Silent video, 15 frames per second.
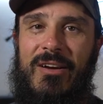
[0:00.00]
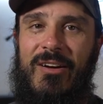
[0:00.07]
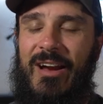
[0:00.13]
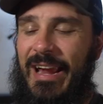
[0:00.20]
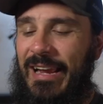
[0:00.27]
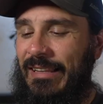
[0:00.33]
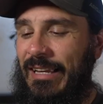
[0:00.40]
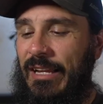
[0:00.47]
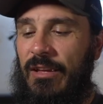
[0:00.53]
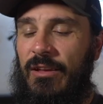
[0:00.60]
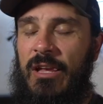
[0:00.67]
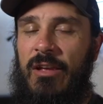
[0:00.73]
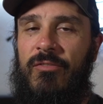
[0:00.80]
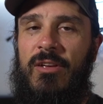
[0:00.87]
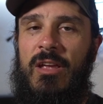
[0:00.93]
All right, like
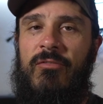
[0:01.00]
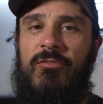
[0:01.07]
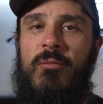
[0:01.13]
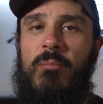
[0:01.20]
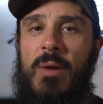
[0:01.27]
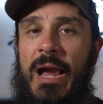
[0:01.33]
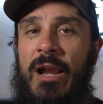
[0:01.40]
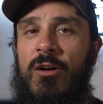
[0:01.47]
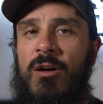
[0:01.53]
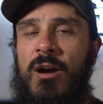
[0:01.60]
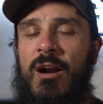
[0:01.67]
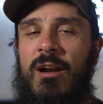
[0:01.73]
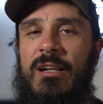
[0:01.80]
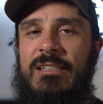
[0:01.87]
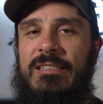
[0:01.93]
if a bino
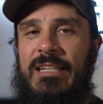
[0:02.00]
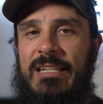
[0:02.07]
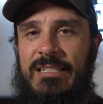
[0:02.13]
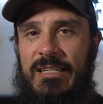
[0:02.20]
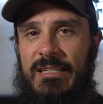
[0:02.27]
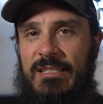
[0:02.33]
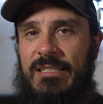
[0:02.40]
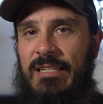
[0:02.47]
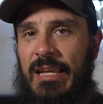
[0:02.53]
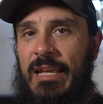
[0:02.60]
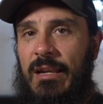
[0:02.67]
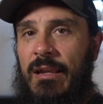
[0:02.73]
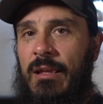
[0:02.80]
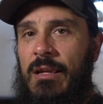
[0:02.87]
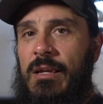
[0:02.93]
harness doesn't
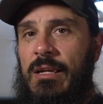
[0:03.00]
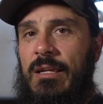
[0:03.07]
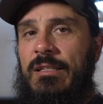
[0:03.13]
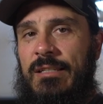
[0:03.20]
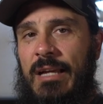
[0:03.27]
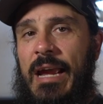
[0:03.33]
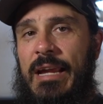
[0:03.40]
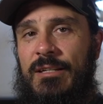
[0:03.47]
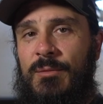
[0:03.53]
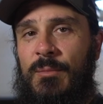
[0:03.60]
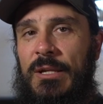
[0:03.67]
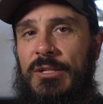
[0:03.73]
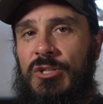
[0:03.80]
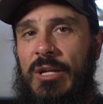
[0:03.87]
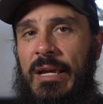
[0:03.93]
sit tight to
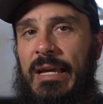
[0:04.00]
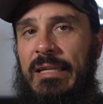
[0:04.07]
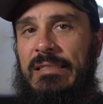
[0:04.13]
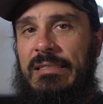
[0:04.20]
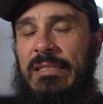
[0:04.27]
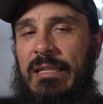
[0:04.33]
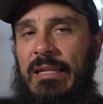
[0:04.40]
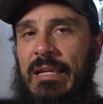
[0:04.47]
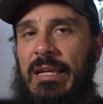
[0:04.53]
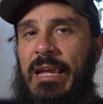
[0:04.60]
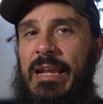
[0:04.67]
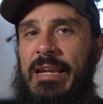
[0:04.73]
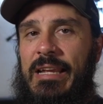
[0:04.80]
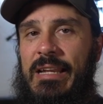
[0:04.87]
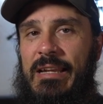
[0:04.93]
my chest,
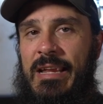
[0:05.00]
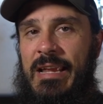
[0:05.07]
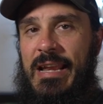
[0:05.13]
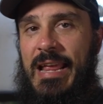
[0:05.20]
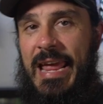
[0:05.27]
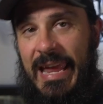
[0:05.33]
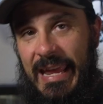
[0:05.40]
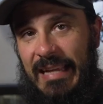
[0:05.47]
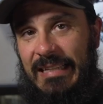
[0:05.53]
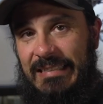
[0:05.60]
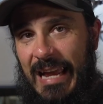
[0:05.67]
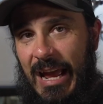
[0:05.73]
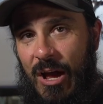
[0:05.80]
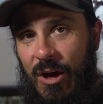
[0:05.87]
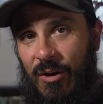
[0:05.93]
and it hangs
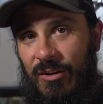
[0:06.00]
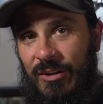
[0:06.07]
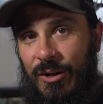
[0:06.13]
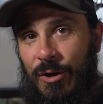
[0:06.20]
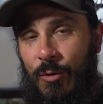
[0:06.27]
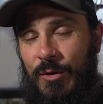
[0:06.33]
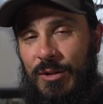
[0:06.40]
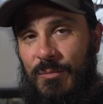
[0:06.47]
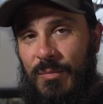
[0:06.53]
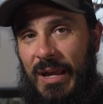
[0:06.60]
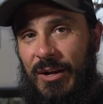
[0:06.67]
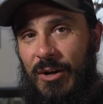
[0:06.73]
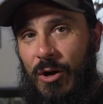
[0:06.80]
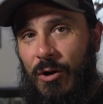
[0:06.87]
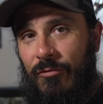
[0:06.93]
out, when you
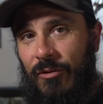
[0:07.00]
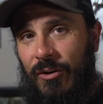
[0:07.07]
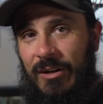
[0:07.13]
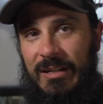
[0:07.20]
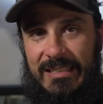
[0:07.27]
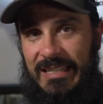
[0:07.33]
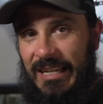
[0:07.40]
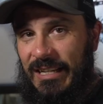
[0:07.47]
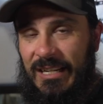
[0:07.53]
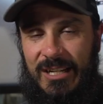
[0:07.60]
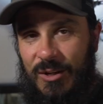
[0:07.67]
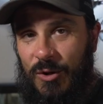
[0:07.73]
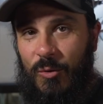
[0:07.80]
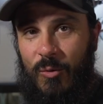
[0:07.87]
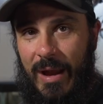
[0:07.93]
bend over and it's getting
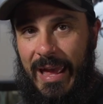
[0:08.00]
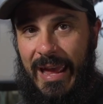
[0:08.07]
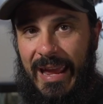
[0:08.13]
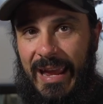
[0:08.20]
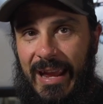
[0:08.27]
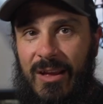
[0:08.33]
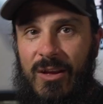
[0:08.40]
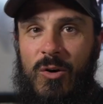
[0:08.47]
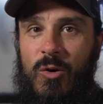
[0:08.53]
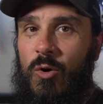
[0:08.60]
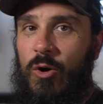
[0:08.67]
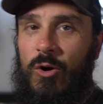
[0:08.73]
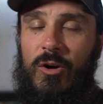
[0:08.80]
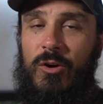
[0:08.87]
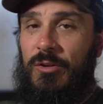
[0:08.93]
in your way,
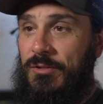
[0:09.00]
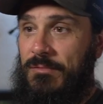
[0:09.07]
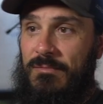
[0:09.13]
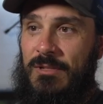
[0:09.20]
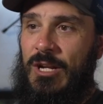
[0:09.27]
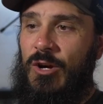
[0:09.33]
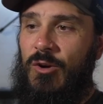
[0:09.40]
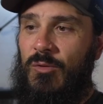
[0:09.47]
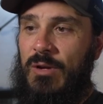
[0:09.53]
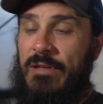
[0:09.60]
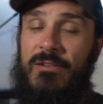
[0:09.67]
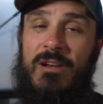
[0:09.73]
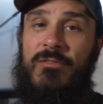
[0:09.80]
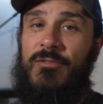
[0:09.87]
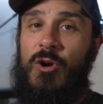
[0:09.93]
or,
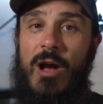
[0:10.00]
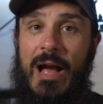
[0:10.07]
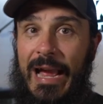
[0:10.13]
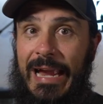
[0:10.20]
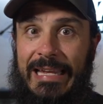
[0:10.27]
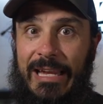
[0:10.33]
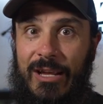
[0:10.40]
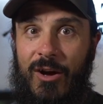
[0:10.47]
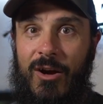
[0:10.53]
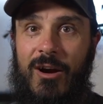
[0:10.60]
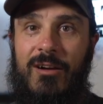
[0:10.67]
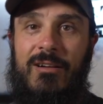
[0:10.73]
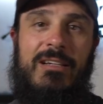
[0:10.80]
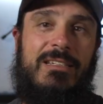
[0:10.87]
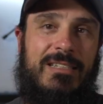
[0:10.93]
even if you're hiking
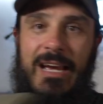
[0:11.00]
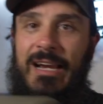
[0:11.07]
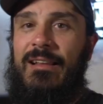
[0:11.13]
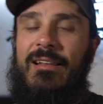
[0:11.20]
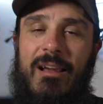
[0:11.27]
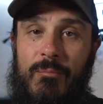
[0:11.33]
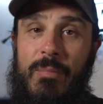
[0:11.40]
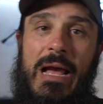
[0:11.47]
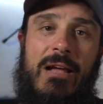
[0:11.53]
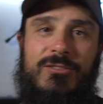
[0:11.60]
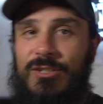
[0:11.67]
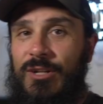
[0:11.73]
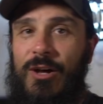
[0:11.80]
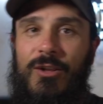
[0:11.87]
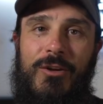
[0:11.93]
hard and it's kind of like
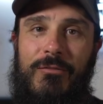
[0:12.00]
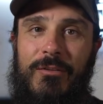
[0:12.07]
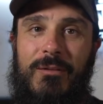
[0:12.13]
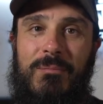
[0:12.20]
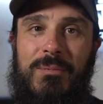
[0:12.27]
bouncing all over the